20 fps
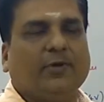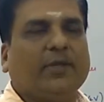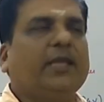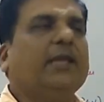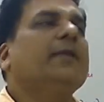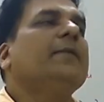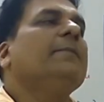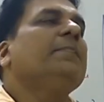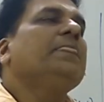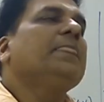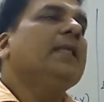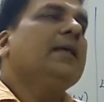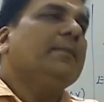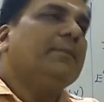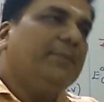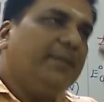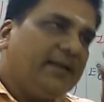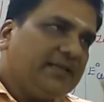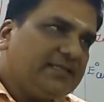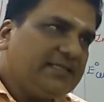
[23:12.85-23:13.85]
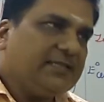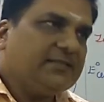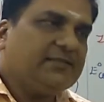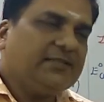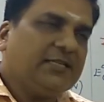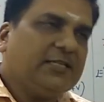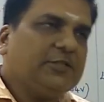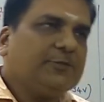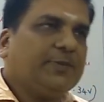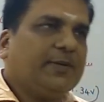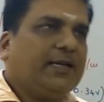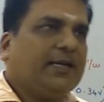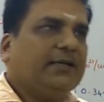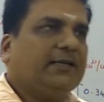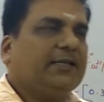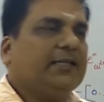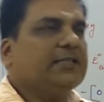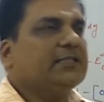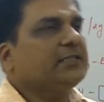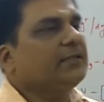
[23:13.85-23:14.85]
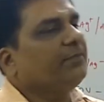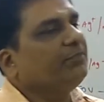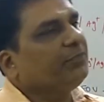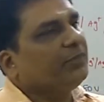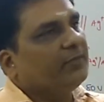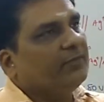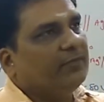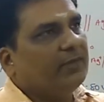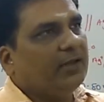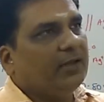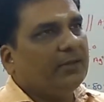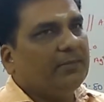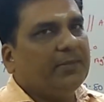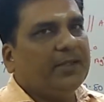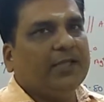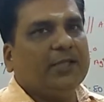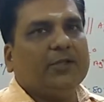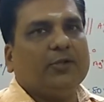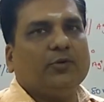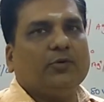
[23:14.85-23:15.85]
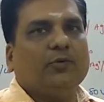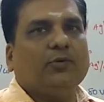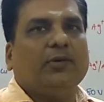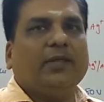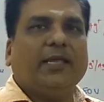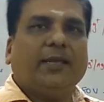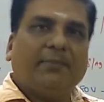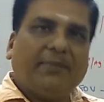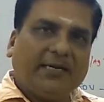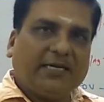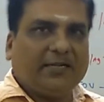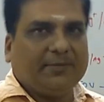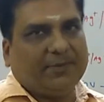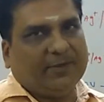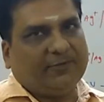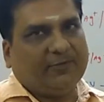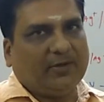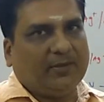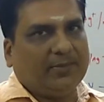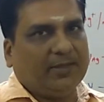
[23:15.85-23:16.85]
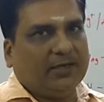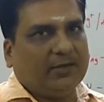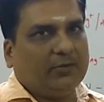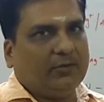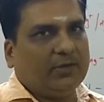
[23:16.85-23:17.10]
Okay. Persistence practice will make you a better performer.